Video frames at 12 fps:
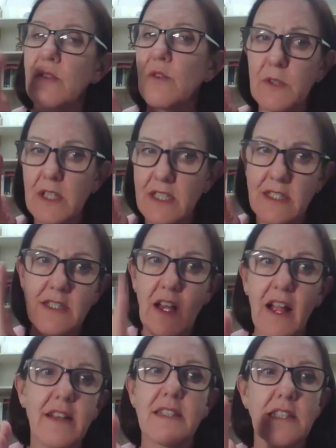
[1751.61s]
taught that
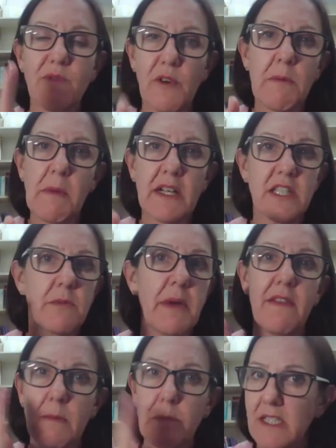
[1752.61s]
science is very much
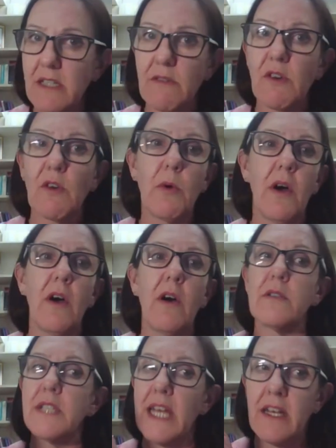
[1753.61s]
about the material
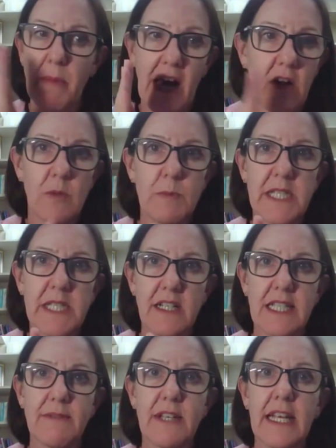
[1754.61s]
world and about
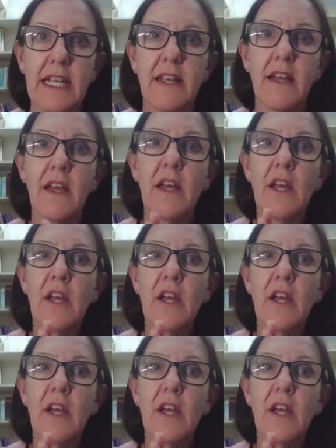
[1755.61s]
objectivity